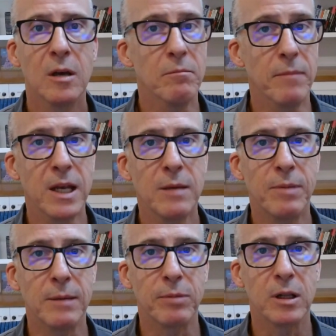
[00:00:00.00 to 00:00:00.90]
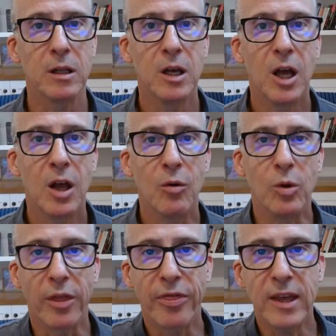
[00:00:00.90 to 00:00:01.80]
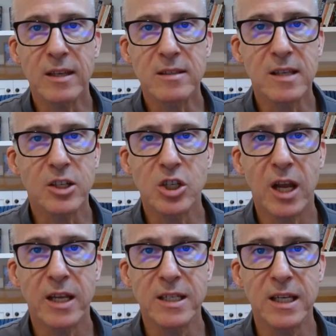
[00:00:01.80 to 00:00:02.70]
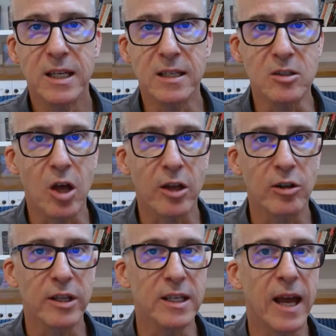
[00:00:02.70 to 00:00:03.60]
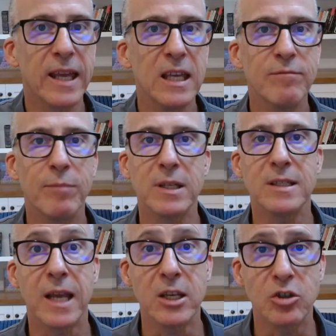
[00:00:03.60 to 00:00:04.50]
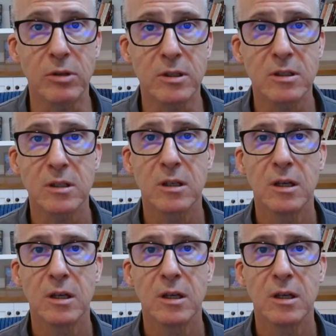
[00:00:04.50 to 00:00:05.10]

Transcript: Many people will think such an idea is not only naive but dangerous.